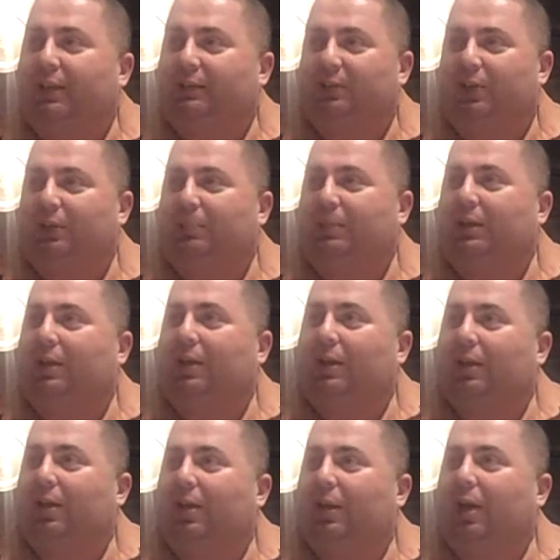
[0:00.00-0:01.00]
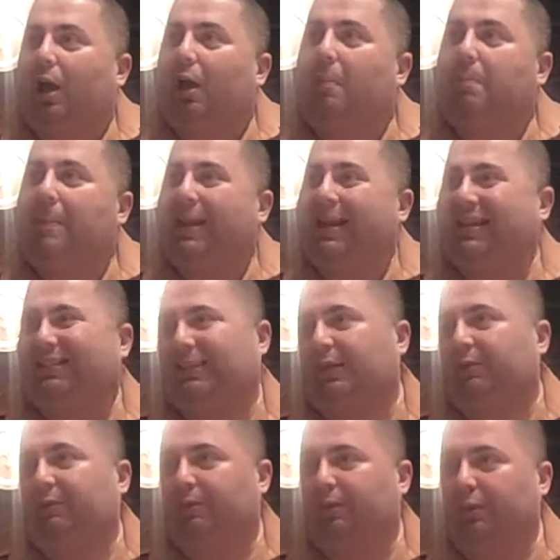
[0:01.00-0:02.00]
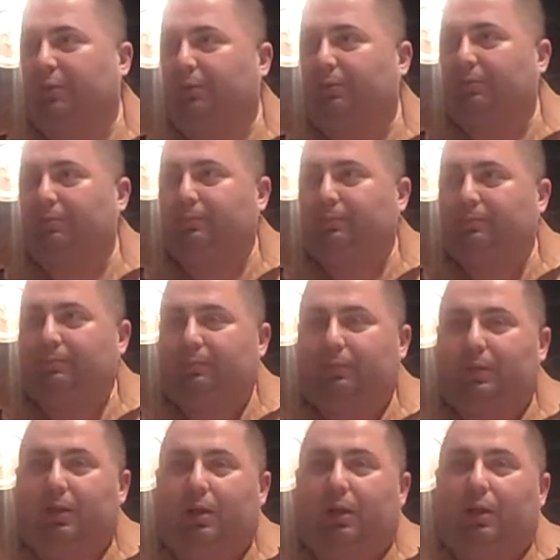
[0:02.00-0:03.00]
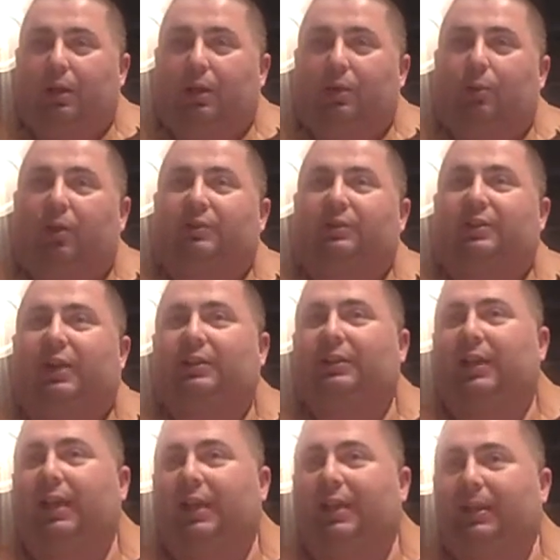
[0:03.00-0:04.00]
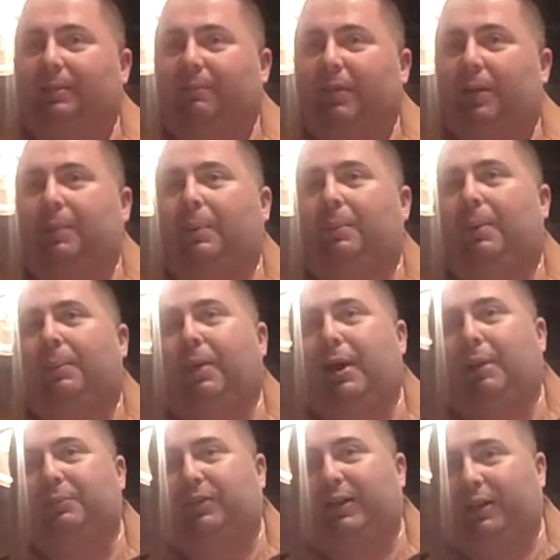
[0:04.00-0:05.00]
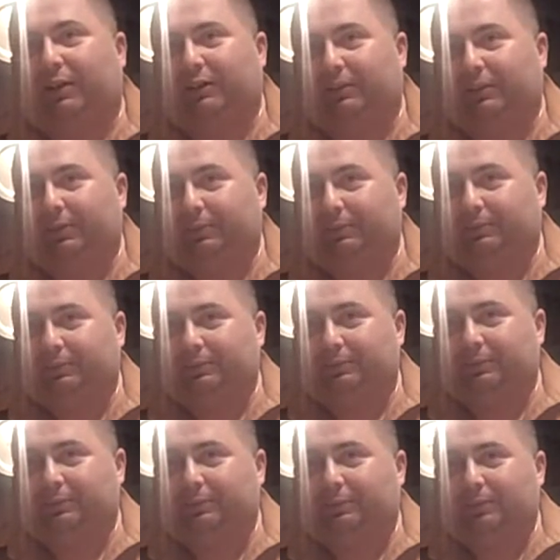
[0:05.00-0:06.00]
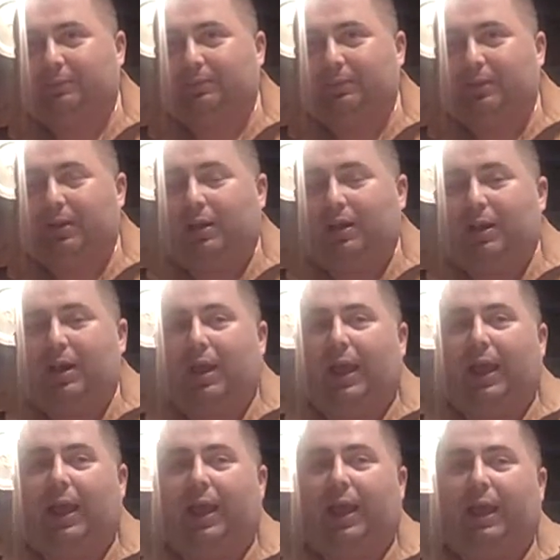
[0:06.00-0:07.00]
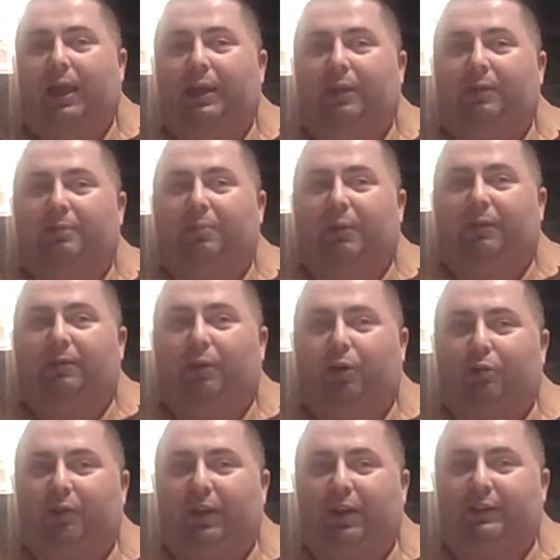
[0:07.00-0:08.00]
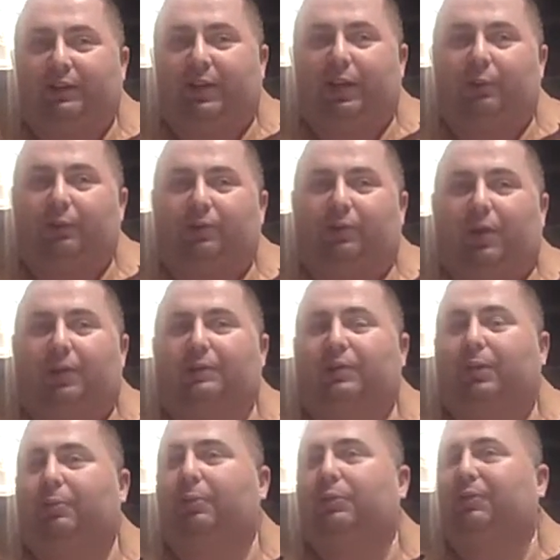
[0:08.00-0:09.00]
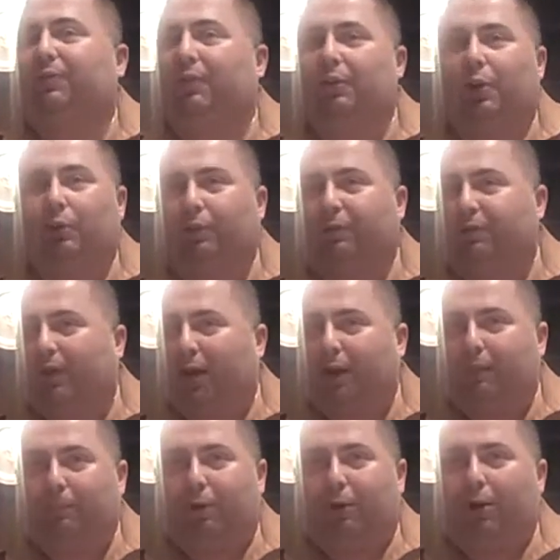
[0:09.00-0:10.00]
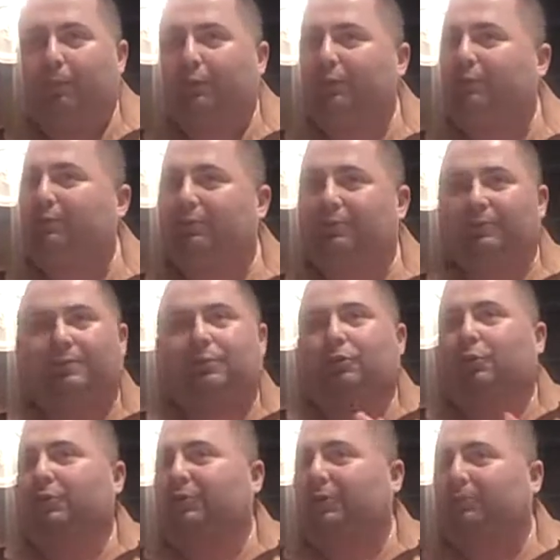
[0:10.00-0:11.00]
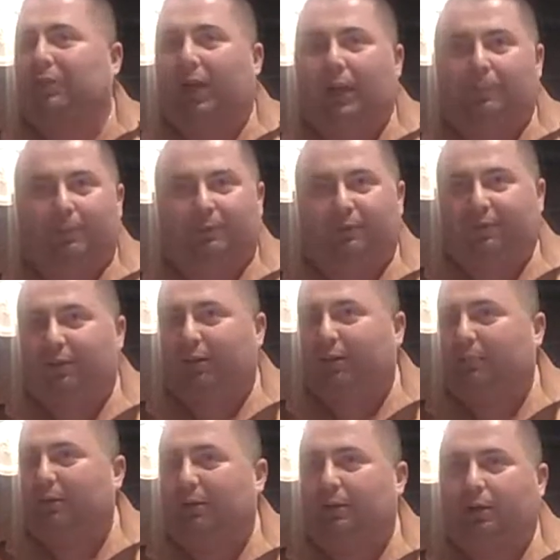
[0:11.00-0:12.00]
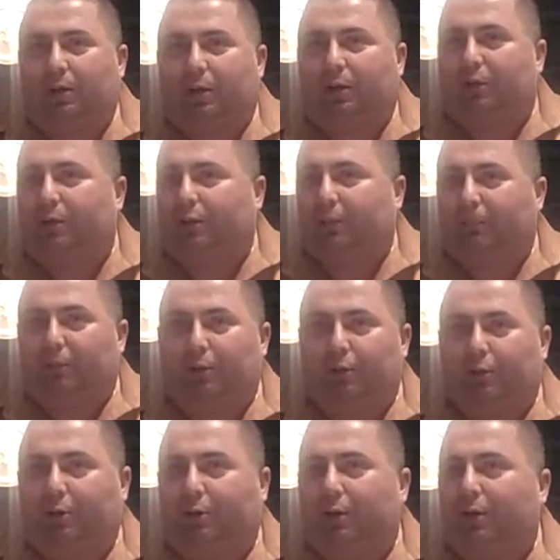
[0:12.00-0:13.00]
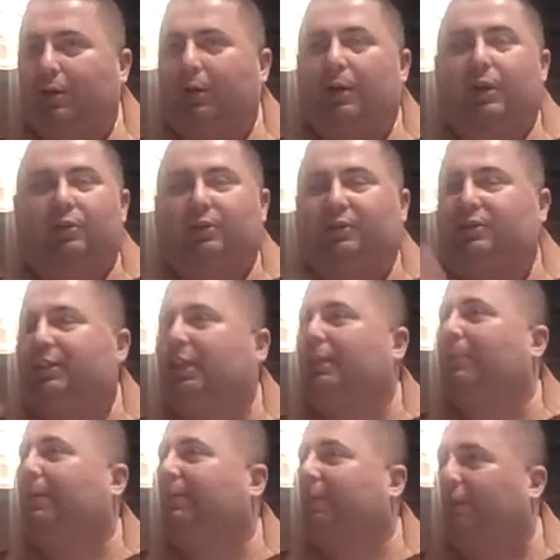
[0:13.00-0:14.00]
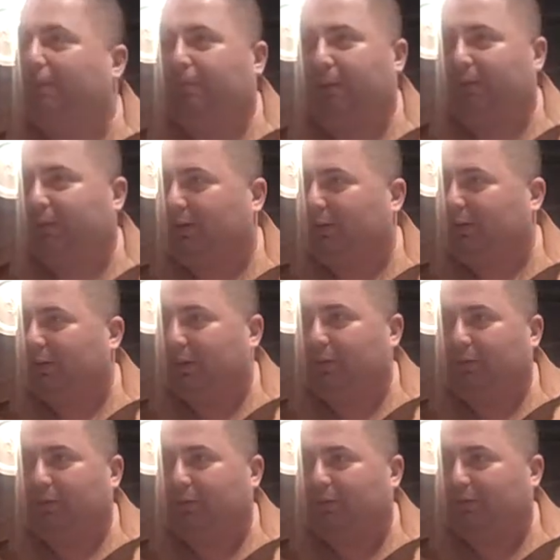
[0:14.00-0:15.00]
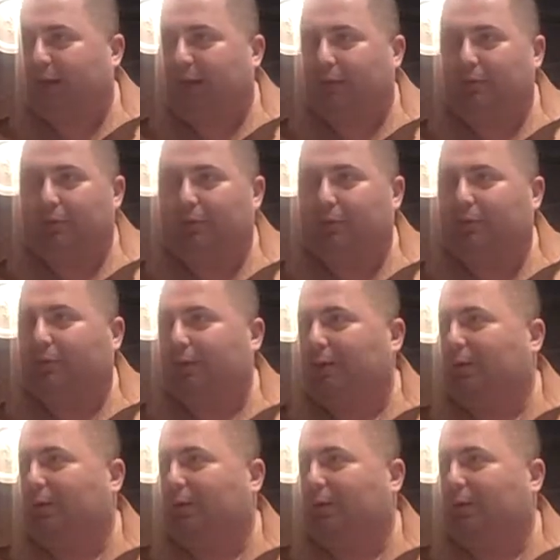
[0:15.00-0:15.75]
that's going to be amazing for you. Well, Sunday, I'm at my mom's house. And my phone rings, and I was volunteering with the local fire department, just doing some typing for them, on the computer, just to keep myself busy. I was disabled,